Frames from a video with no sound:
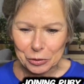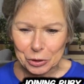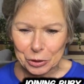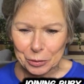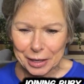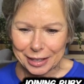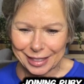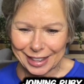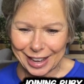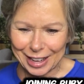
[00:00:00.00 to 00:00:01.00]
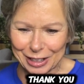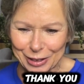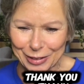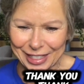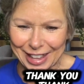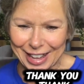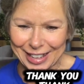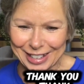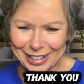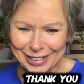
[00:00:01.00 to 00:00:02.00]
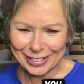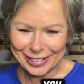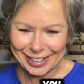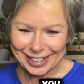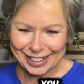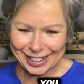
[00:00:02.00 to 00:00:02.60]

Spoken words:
Ruby. Thank you, thank you.